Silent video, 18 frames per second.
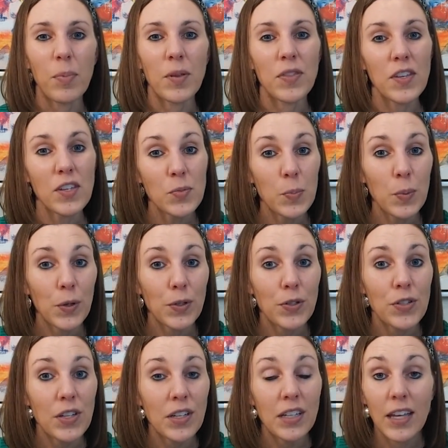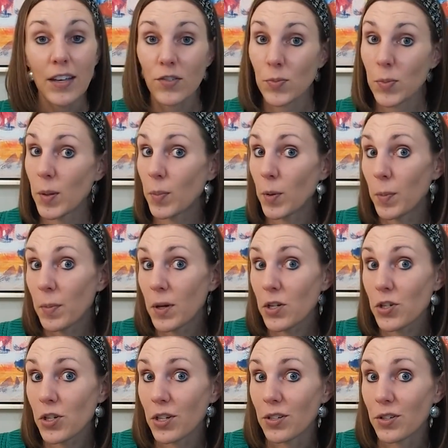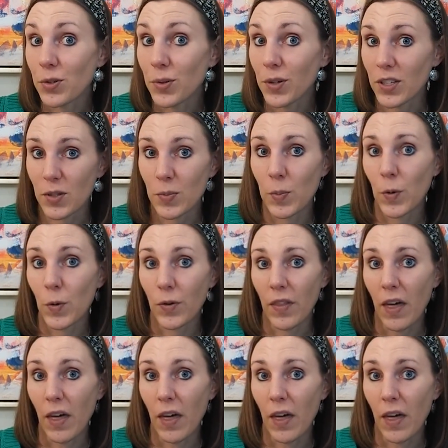but this person gives me permission to explore